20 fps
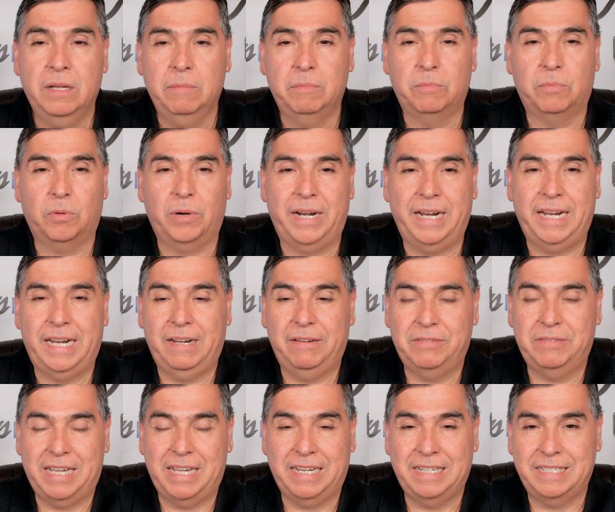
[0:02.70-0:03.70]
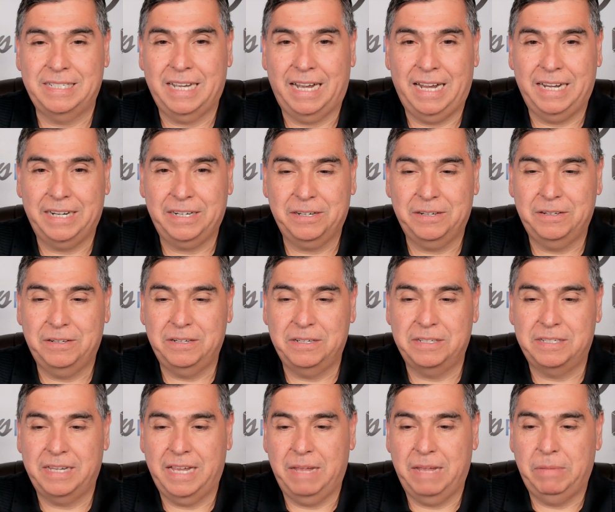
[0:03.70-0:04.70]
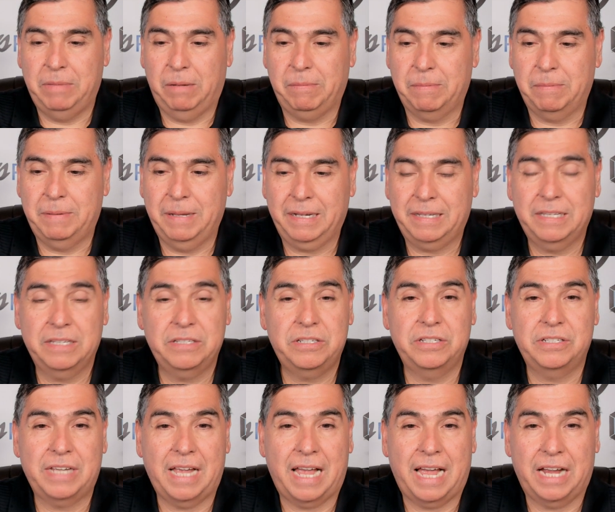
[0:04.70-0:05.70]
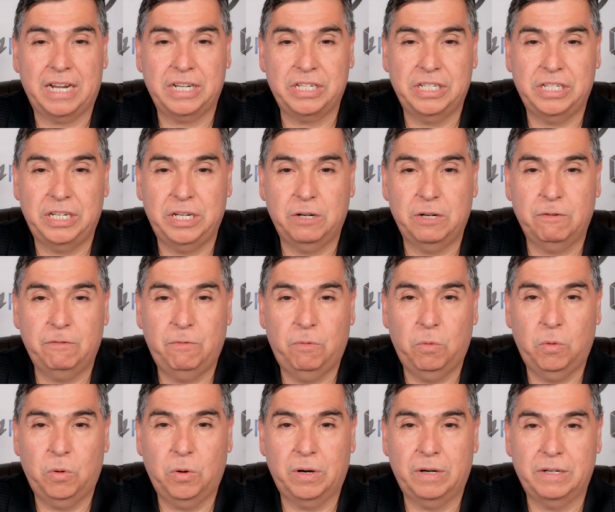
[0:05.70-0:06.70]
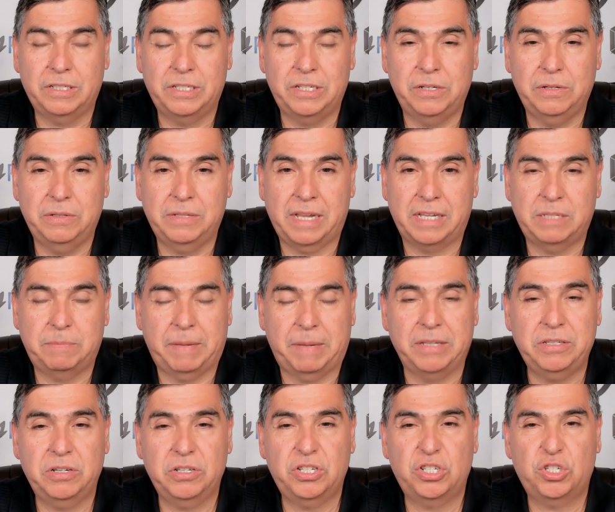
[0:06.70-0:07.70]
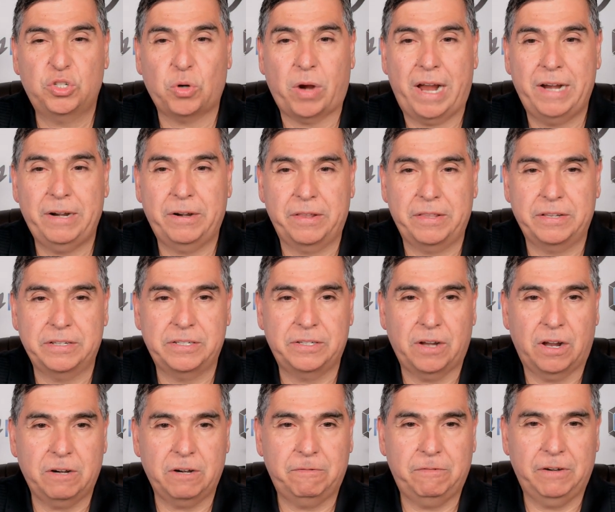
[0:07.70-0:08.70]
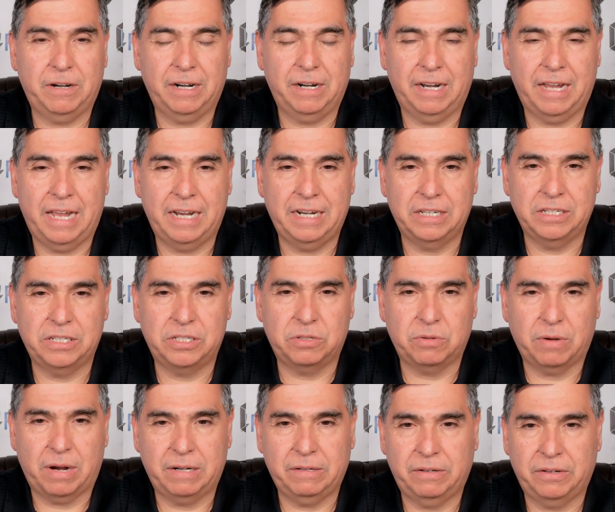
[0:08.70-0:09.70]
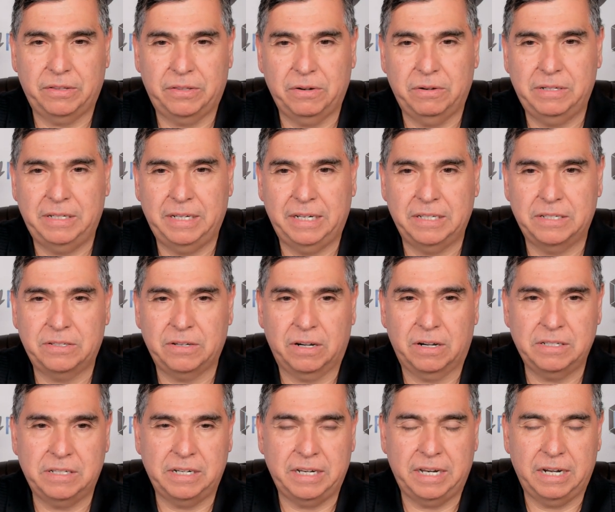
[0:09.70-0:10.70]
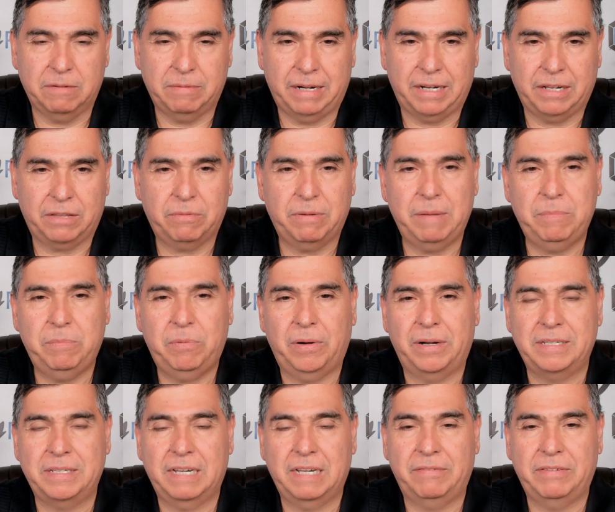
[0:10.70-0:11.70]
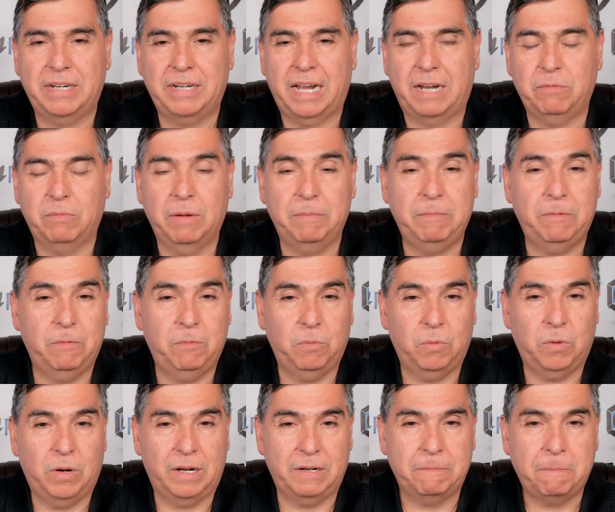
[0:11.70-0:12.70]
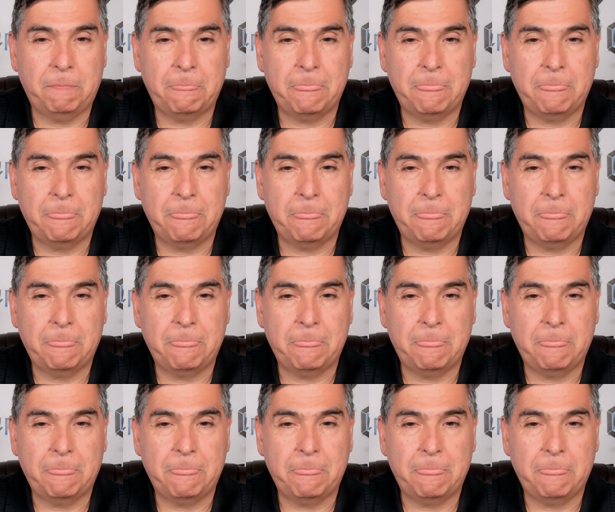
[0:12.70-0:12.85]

Braves and Tigers MLB pick. This is action here for Tuesday. Spencer Strider, the starter for Atlanta. Strider in 13 starts in ERA, 3.79, whip of 1,